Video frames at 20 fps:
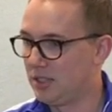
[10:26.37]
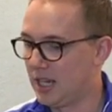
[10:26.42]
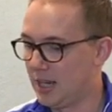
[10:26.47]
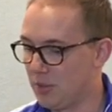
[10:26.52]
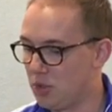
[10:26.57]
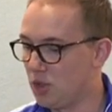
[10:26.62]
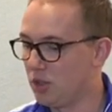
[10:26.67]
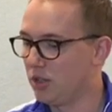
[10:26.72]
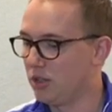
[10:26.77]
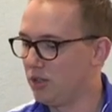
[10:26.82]
I
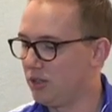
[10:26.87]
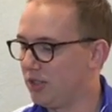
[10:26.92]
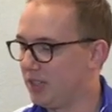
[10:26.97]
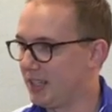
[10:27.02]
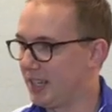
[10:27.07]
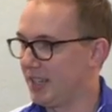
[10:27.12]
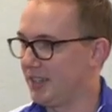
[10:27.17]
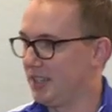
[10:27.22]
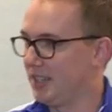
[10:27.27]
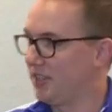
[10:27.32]
mean, you can literally
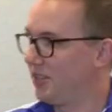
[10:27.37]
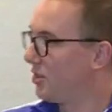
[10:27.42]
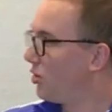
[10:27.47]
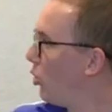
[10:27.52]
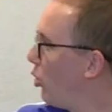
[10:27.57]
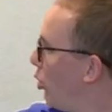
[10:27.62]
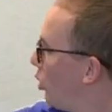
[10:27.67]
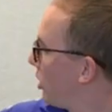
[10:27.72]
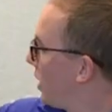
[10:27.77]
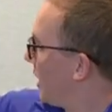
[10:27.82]
get the
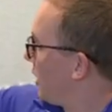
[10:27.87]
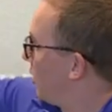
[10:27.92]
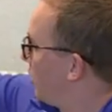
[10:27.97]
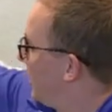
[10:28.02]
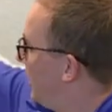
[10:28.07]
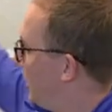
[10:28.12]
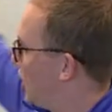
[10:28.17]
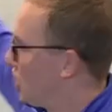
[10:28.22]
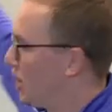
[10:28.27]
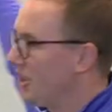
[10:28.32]
whole Cutco
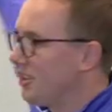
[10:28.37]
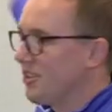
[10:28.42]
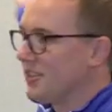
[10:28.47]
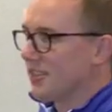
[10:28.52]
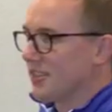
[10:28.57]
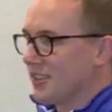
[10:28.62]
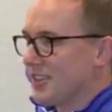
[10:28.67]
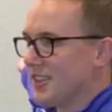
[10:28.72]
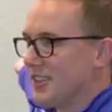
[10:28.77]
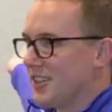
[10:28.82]
kitchen
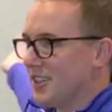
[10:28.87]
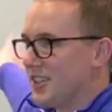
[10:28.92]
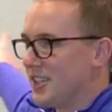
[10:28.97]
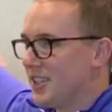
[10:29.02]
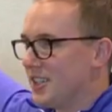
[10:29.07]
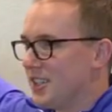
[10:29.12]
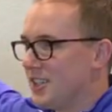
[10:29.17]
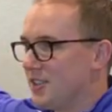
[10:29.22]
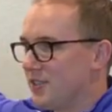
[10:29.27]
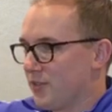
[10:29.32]

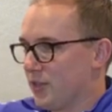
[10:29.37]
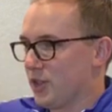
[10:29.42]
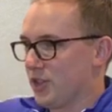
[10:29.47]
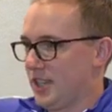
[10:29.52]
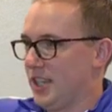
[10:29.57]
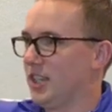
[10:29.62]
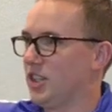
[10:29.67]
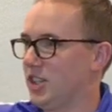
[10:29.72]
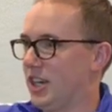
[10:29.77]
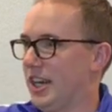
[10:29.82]
for
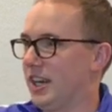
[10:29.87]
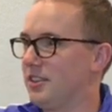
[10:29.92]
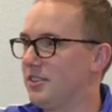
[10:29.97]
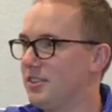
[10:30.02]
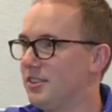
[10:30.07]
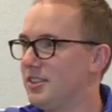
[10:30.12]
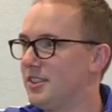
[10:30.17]
$10,000.